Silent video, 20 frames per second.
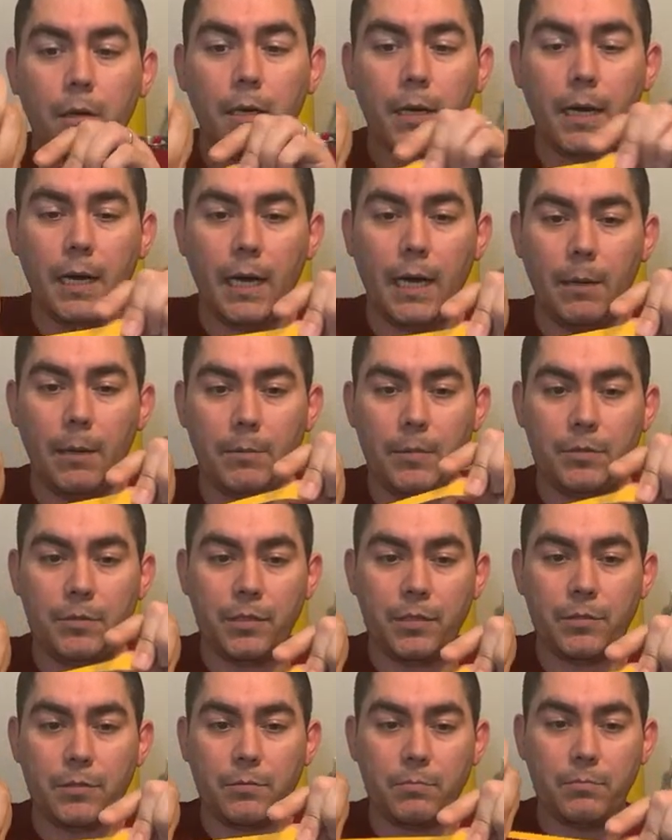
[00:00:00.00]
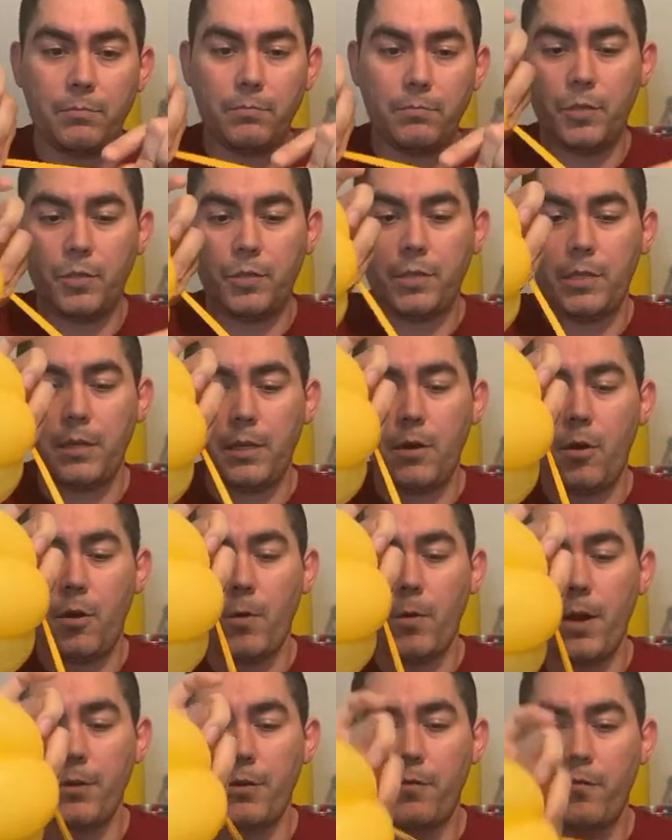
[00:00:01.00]
You're just gonna go
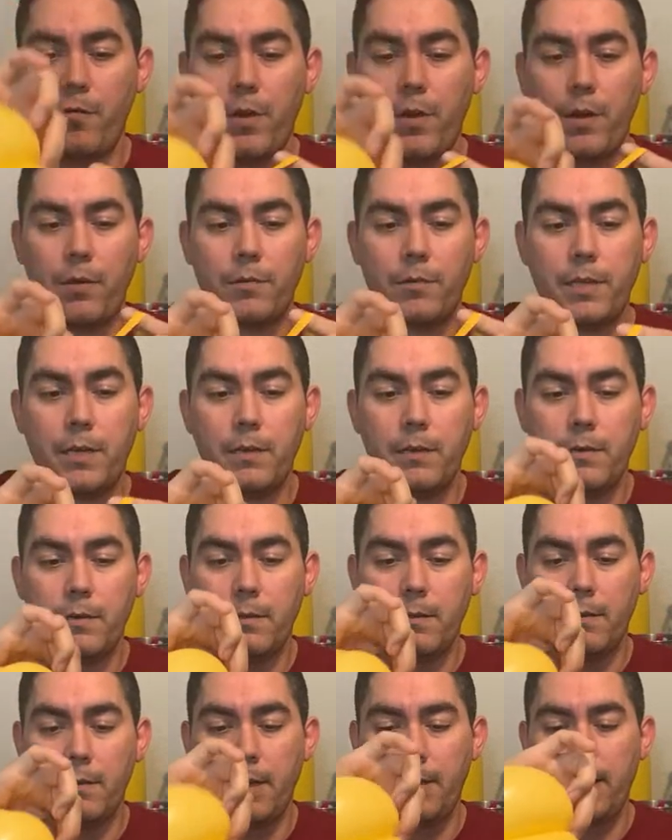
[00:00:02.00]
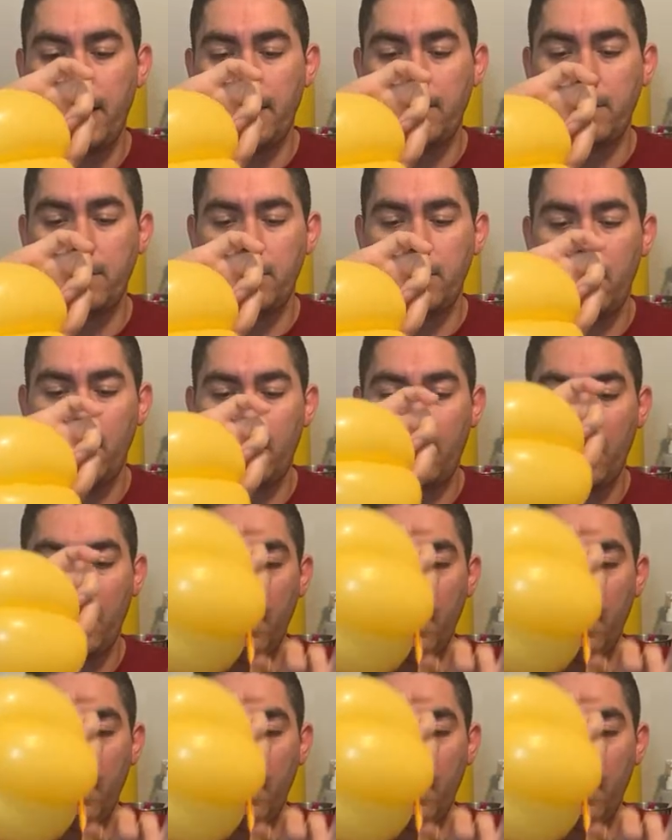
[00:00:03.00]
around your fingers here like this, and look.